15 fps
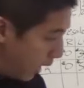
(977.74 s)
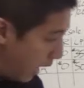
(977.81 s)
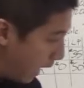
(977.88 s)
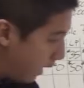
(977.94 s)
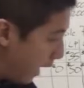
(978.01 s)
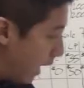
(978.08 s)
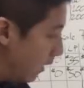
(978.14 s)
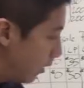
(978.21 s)

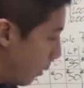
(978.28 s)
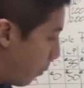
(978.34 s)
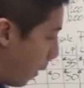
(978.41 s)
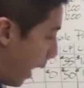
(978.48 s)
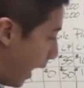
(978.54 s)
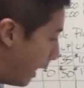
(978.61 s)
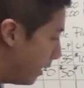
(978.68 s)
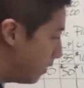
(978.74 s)
again,
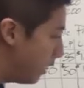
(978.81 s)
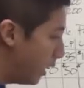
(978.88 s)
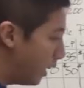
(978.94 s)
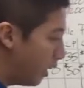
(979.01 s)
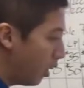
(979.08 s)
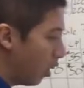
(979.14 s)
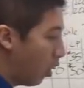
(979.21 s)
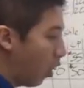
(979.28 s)

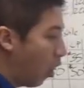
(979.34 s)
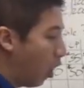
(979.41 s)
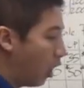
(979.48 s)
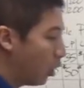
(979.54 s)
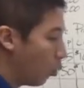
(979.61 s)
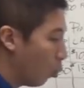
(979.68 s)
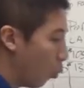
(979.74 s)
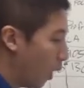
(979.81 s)
depending
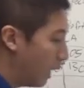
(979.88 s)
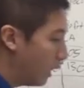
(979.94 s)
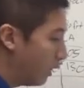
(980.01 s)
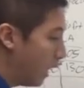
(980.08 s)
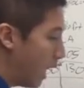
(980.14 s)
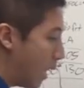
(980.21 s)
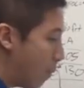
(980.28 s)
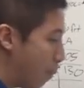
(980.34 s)
on what
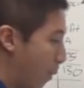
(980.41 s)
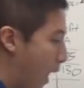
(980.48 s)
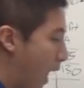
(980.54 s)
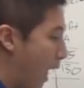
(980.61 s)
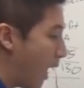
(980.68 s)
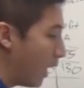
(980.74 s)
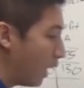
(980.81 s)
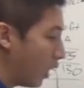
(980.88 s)
they
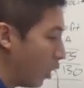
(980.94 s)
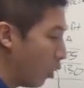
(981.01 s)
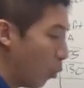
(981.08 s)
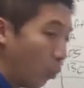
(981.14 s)
buy